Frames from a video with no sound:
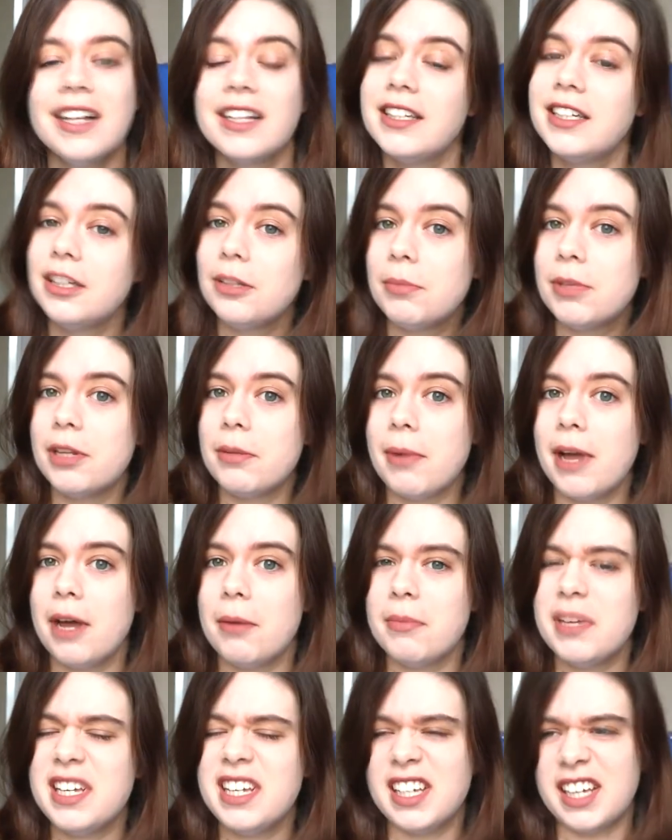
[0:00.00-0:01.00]
A little bit
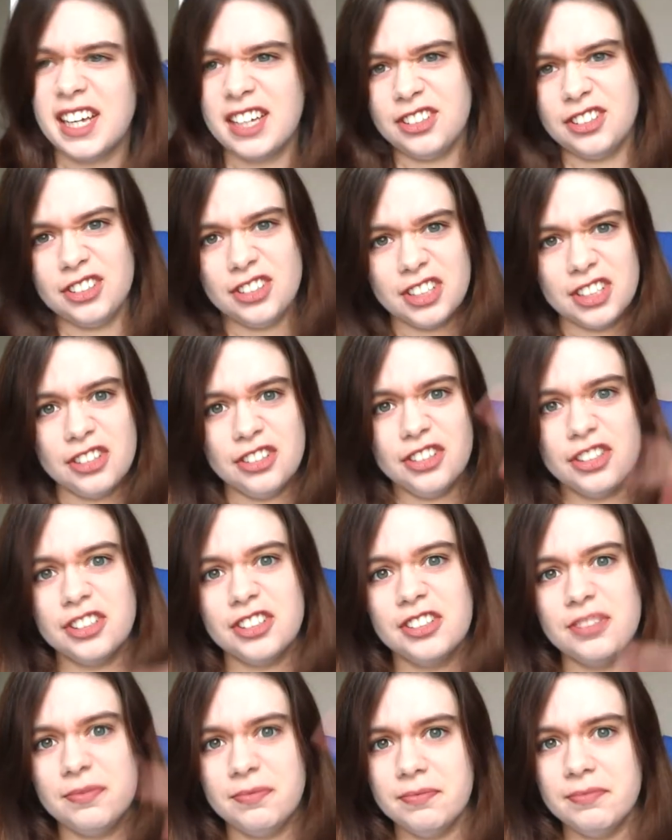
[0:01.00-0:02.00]
about me in case you didn't
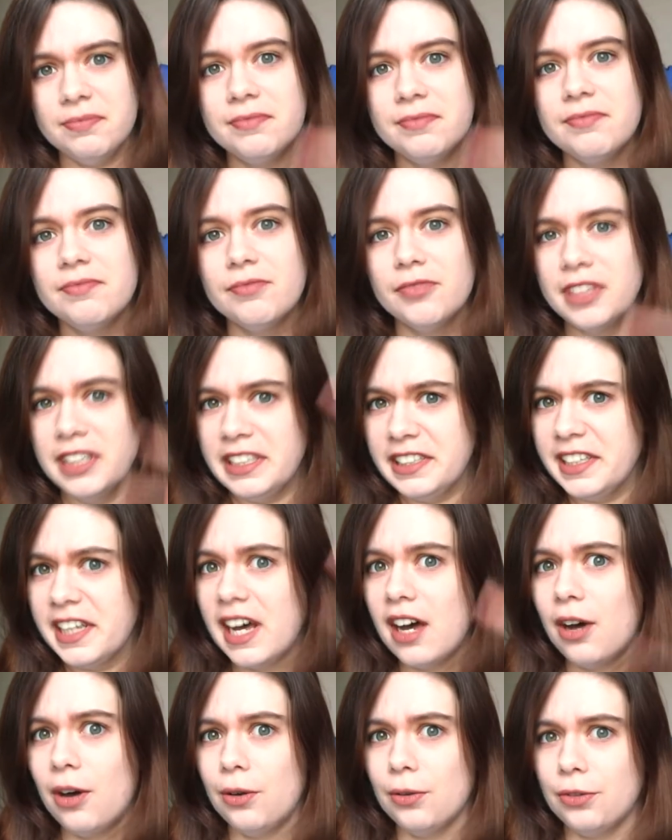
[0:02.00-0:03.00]
just read
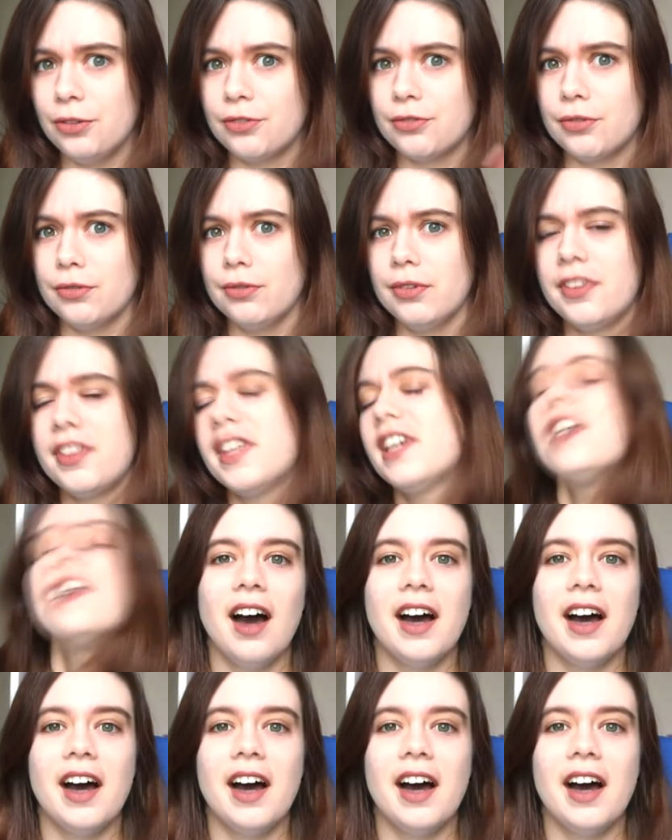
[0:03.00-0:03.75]
that whole scroll thing.